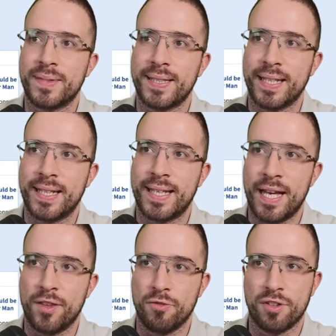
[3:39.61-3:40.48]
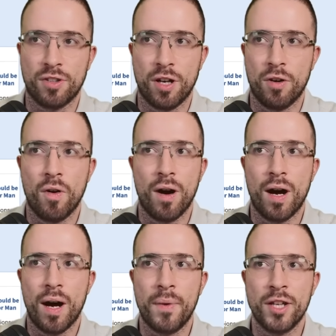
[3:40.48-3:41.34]
to get the result.
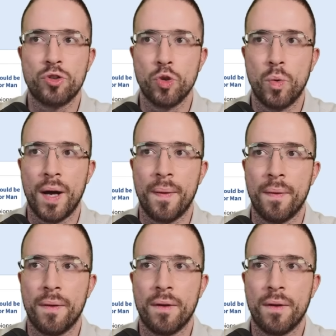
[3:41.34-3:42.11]
I'm going 2-1.